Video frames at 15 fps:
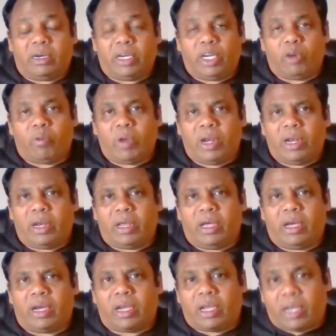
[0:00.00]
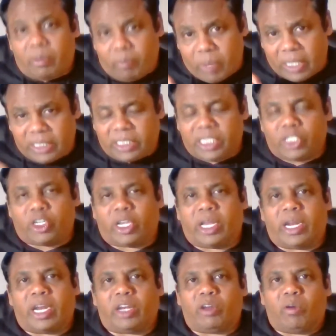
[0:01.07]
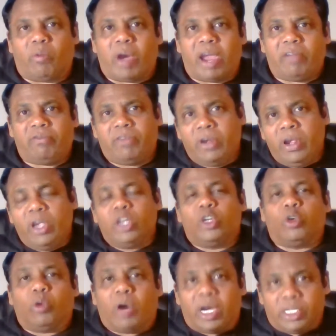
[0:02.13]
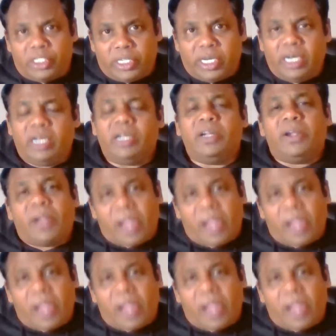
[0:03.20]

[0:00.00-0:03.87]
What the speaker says: you will best is to connect your wife to Anjana.